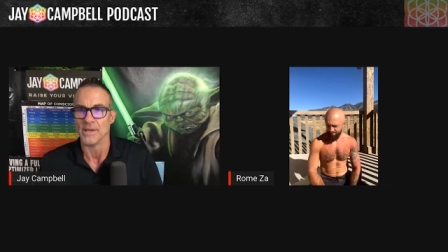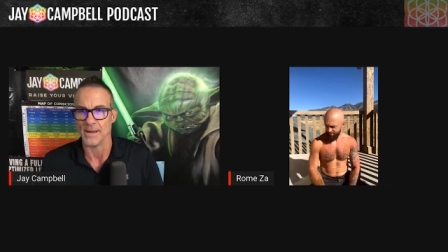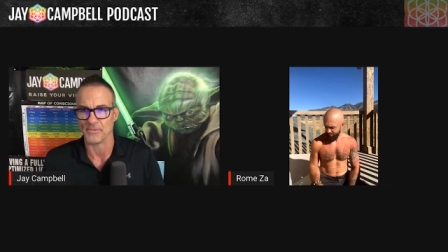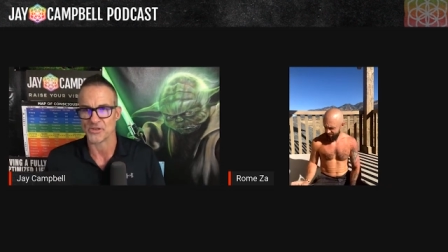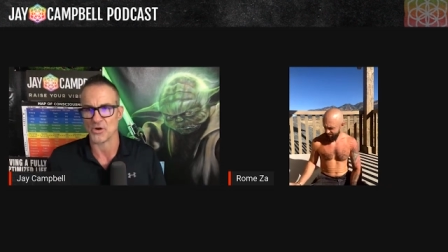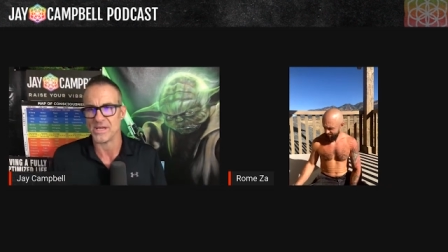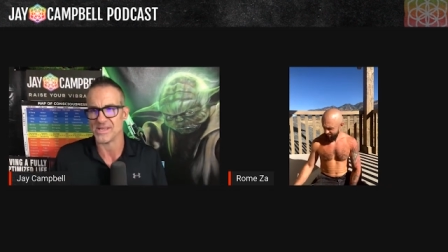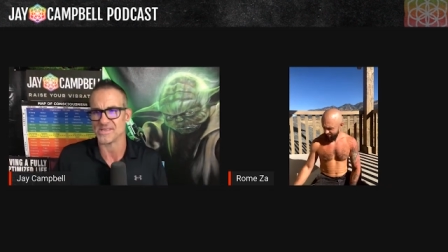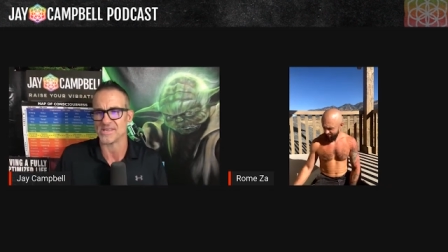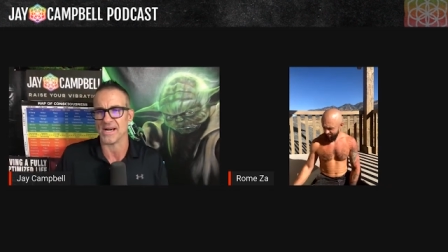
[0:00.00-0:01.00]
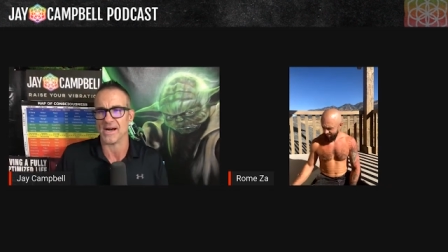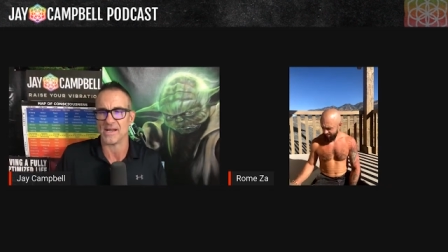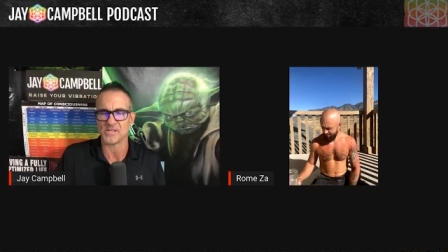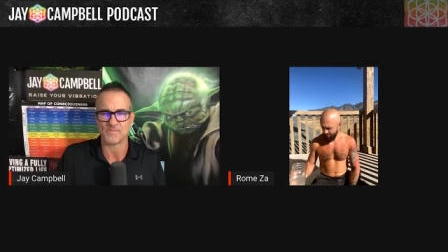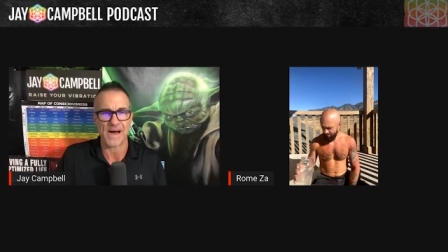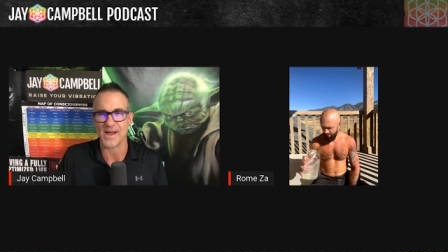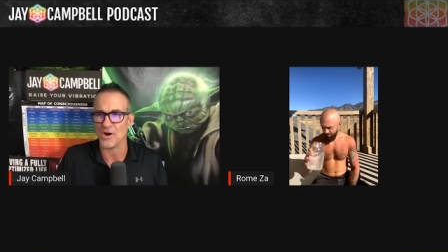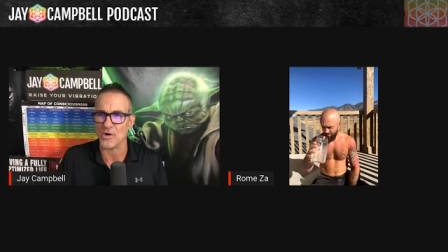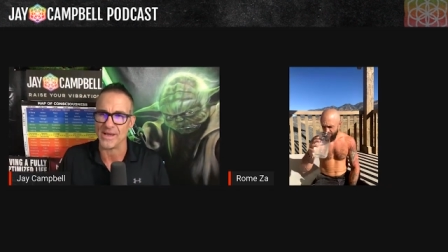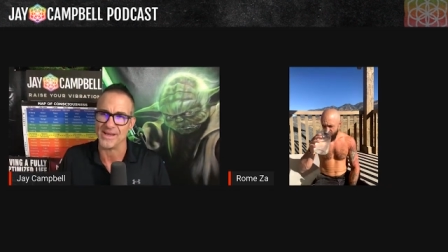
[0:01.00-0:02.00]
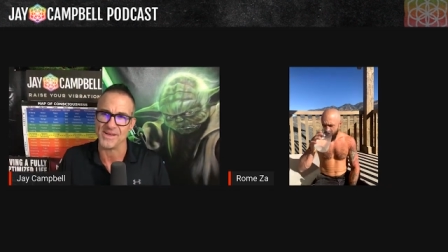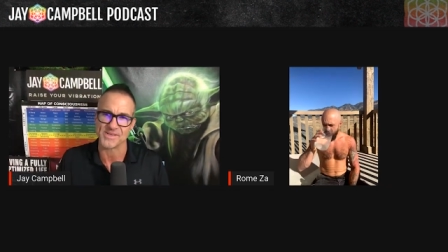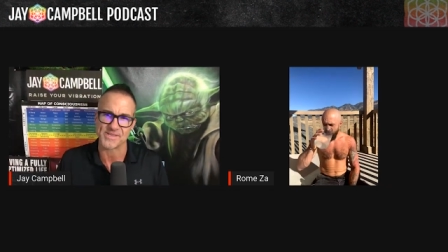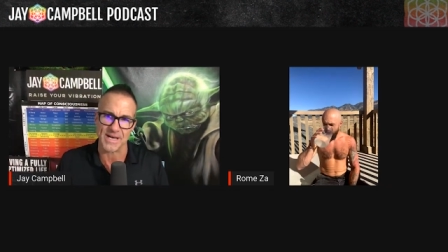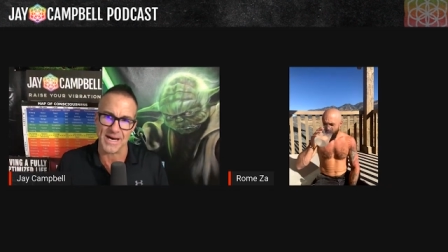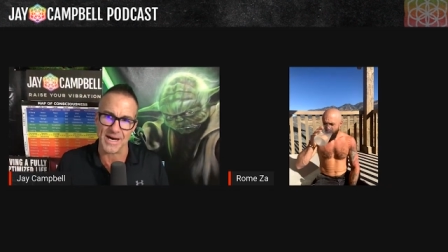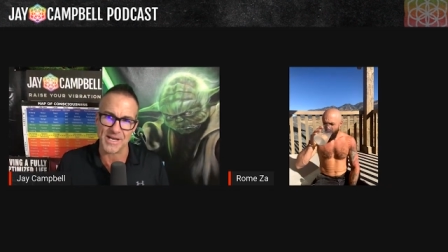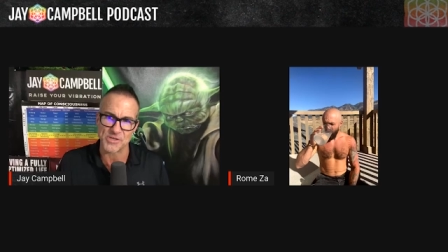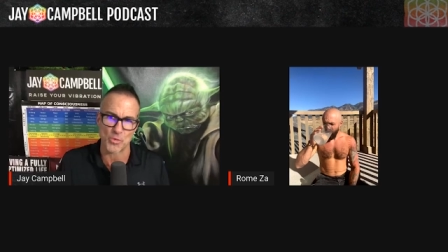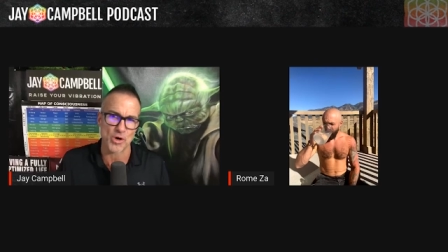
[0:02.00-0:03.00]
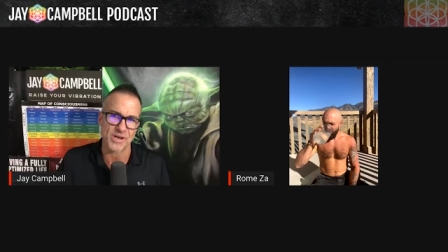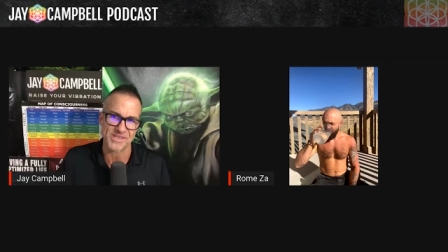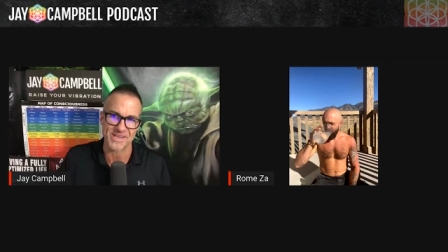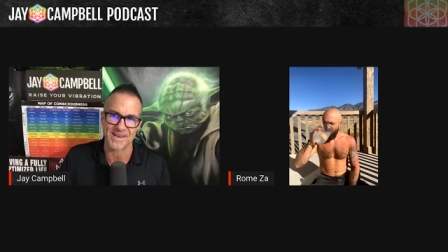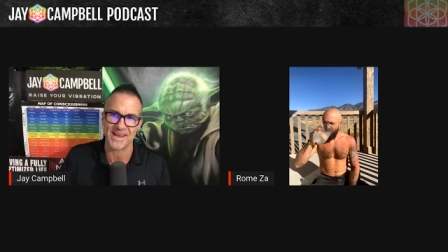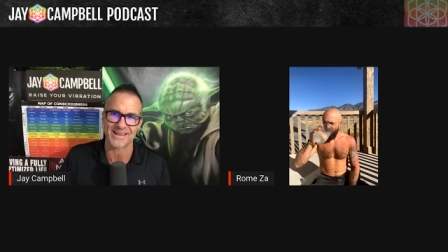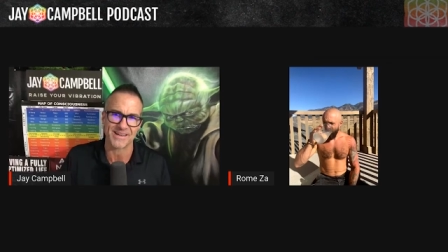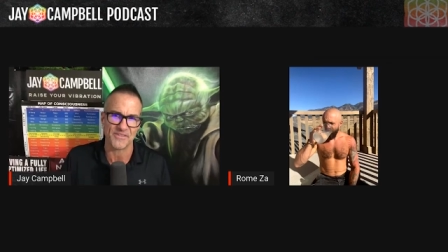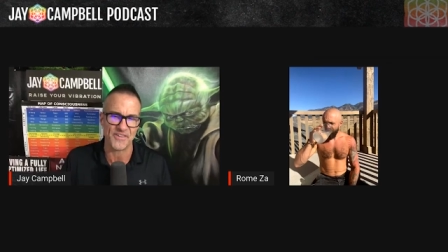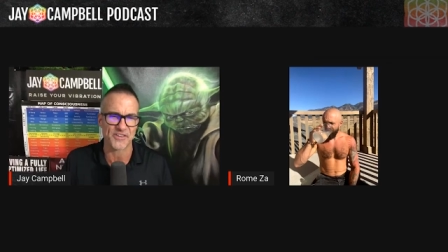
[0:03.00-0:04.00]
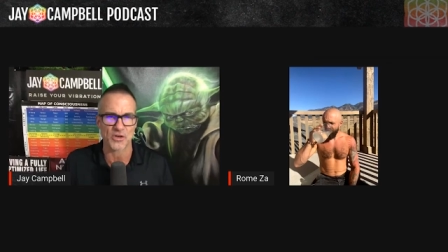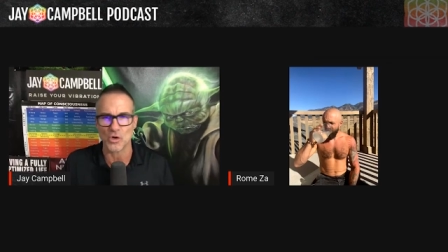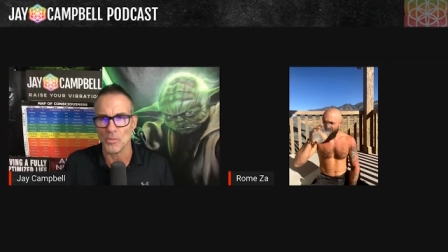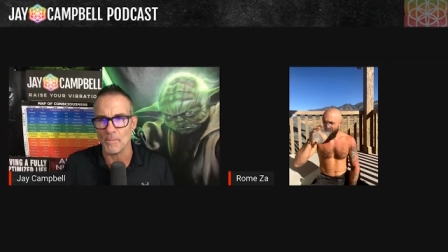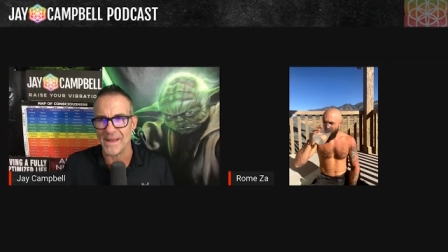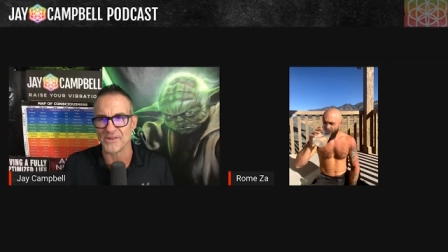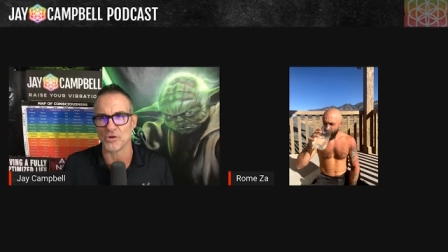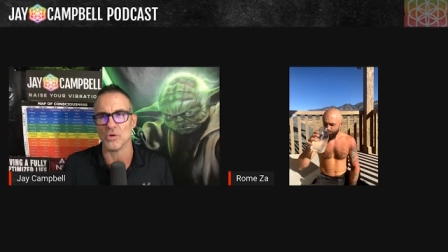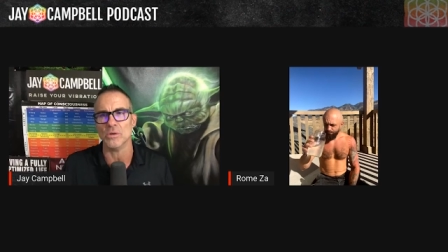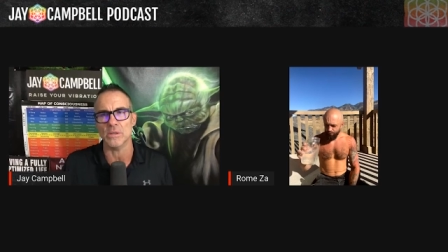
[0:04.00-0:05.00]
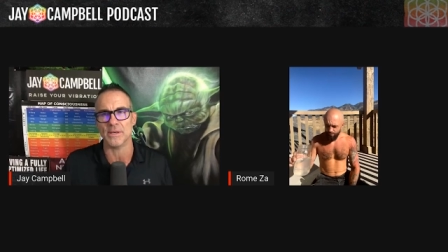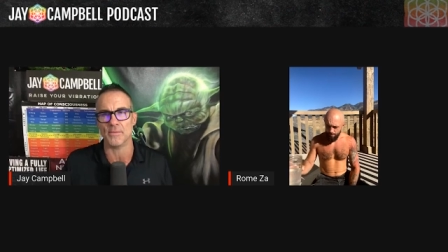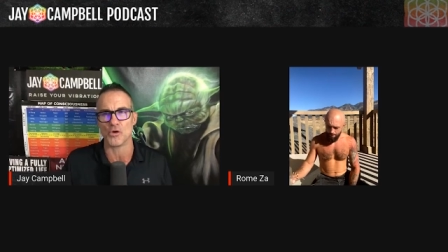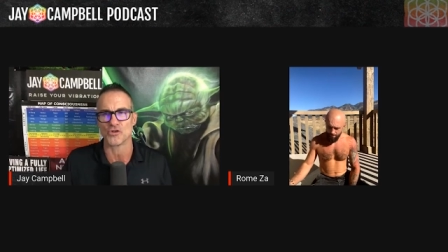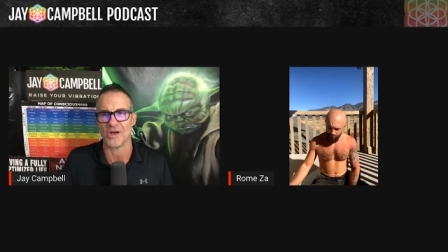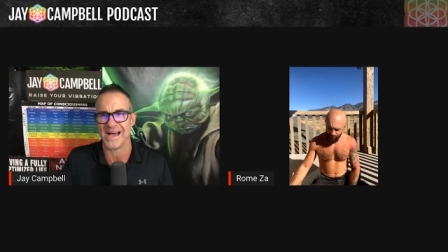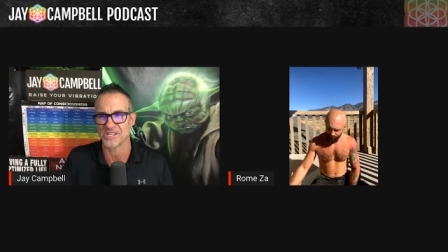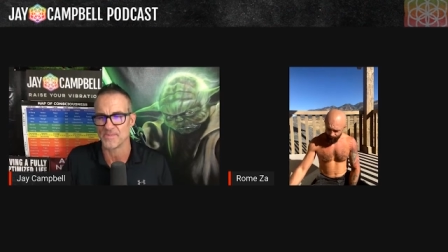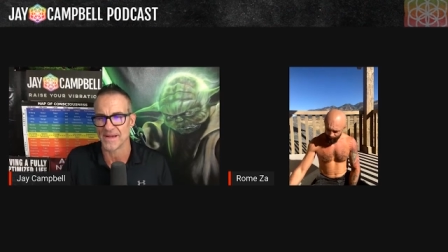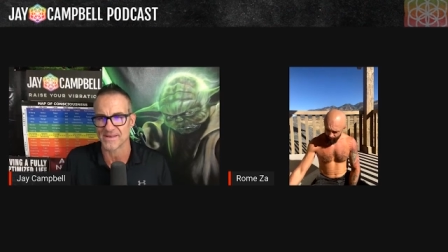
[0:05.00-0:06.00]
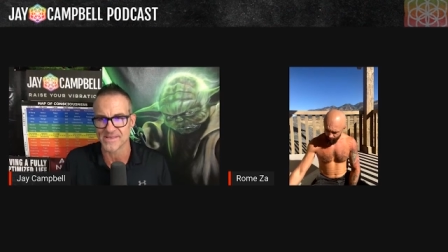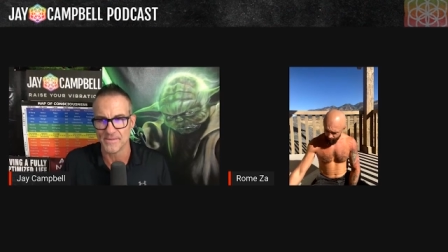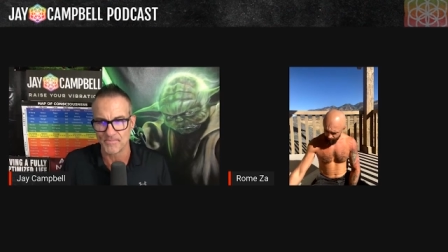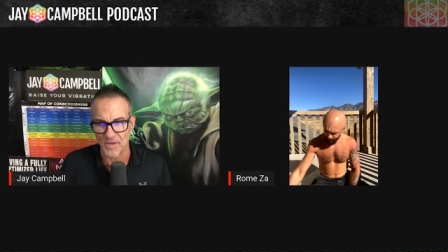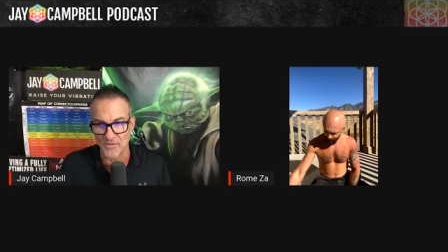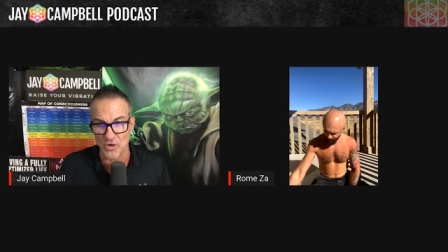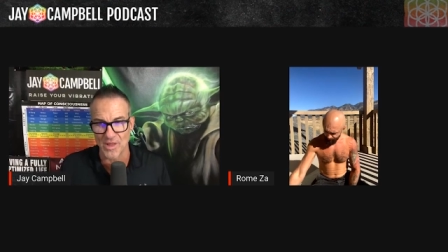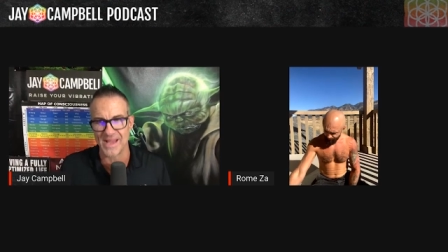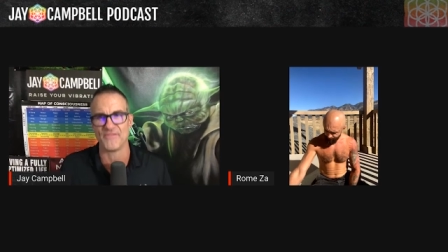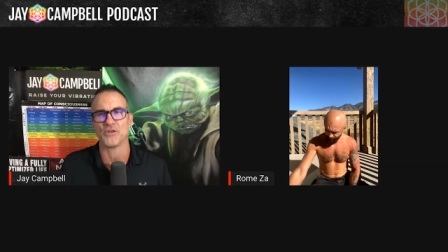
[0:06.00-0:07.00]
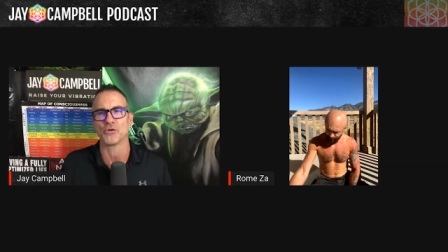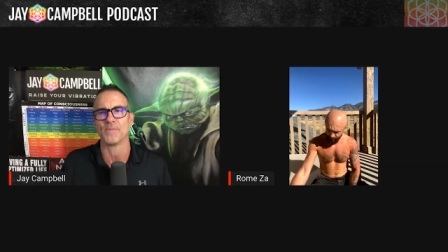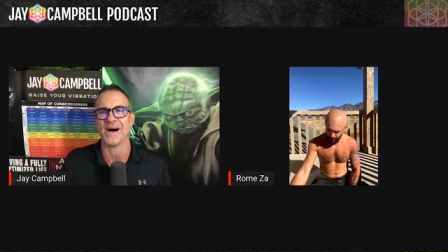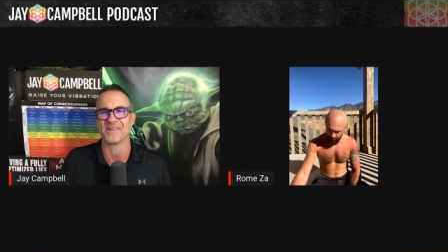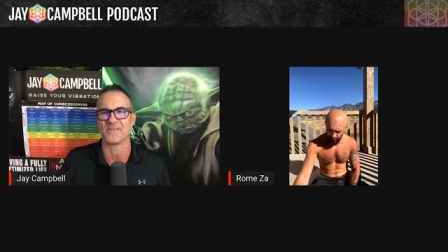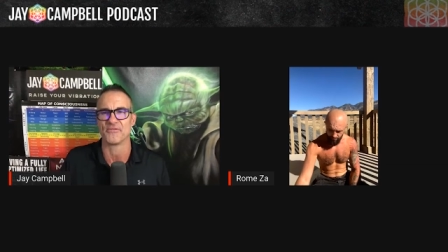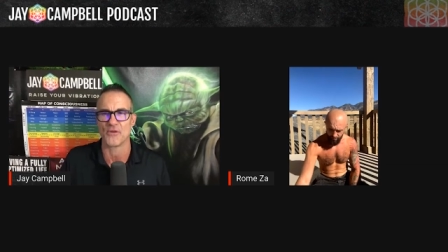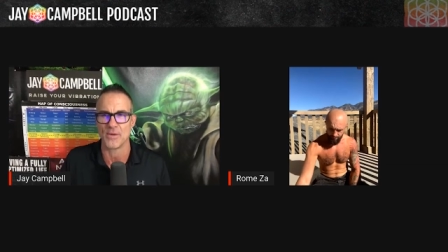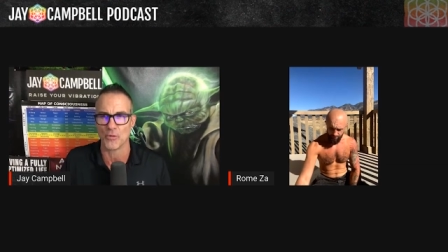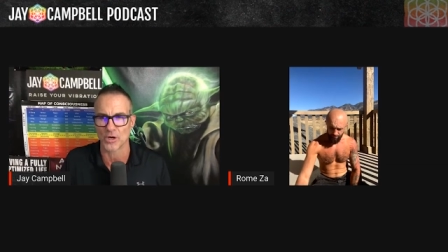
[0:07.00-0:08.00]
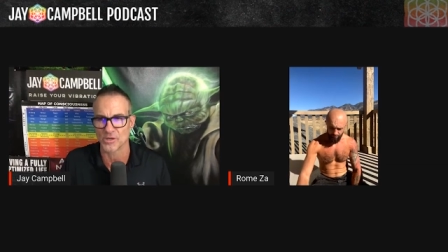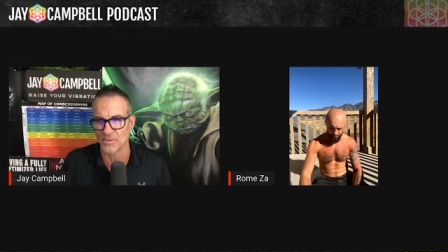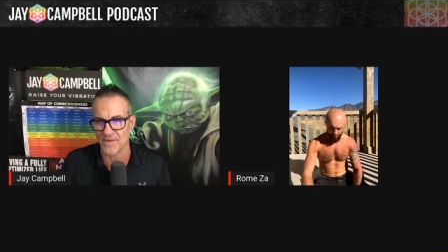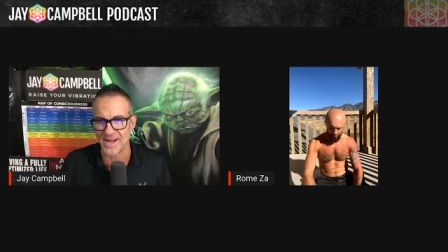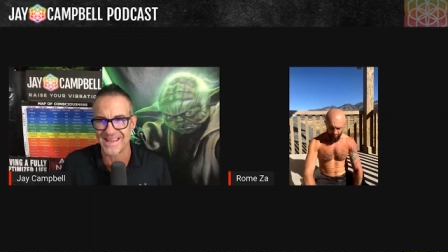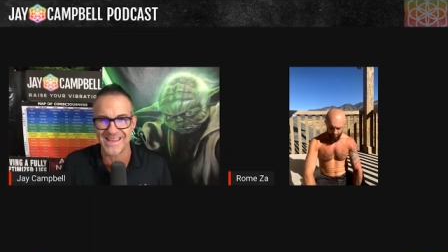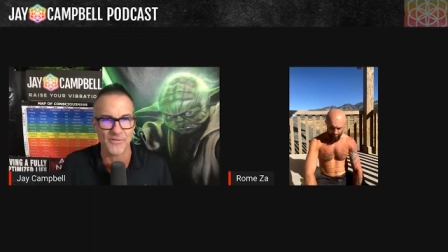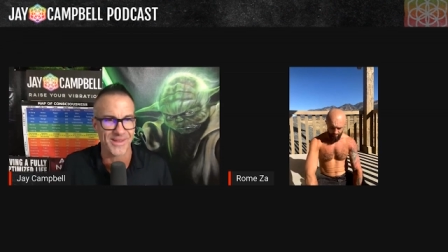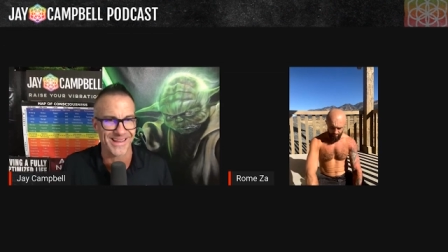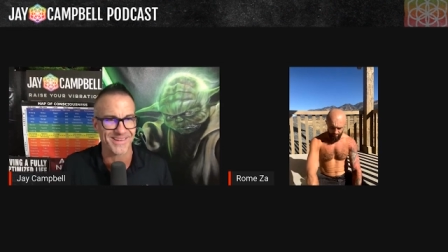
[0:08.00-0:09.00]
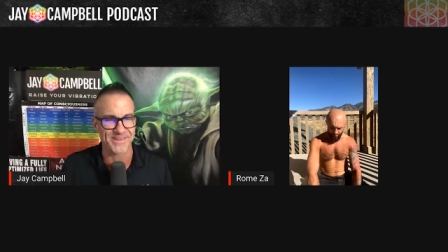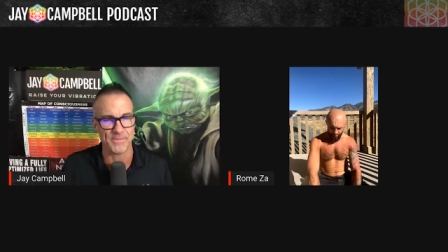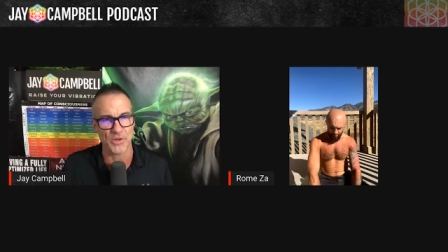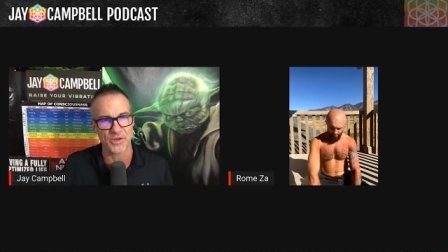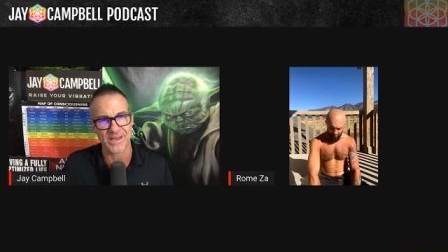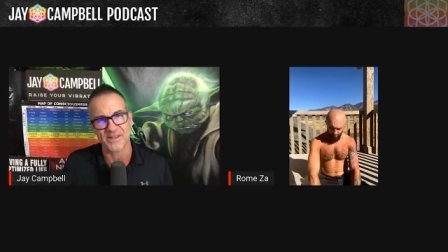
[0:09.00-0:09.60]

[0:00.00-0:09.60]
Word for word: Yep. So his uh, his bio is uh, his work is in connecting the physical, mental, and emotional aspects of your life into a positive framework to provide healing and stability.